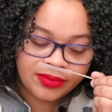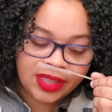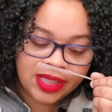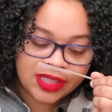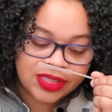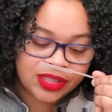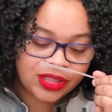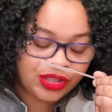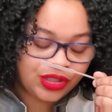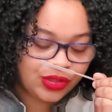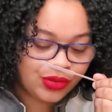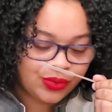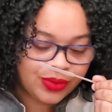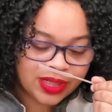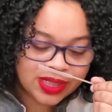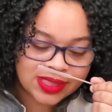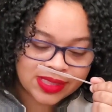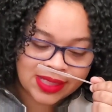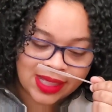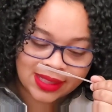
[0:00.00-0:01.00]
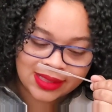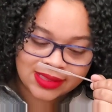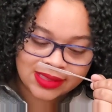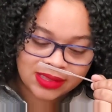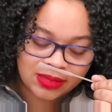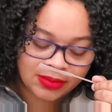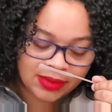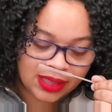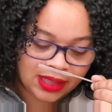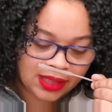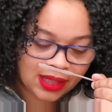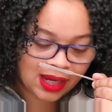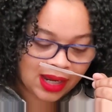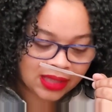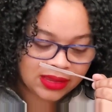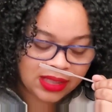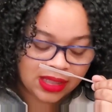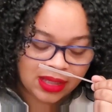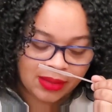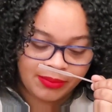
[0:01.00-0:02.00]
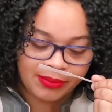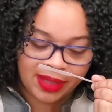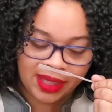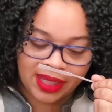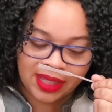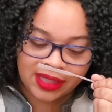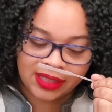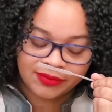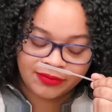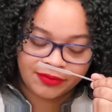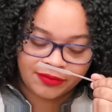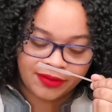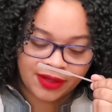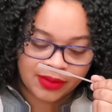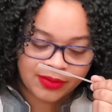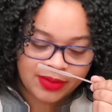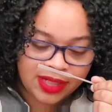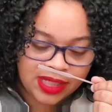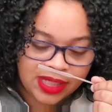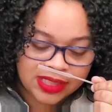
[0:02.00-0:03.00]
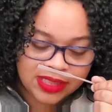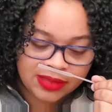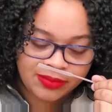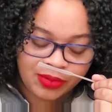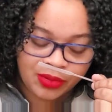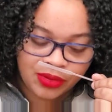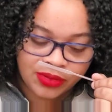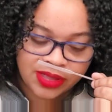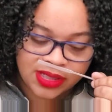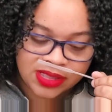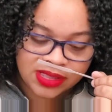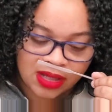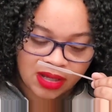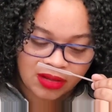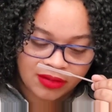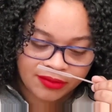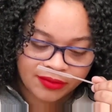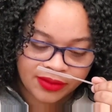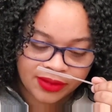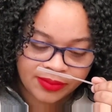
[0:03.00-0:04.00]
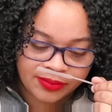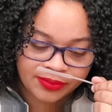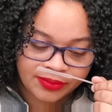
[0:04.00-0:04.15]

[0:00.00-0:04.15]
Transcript: is unisex to me. I think a man could very easily pull this off,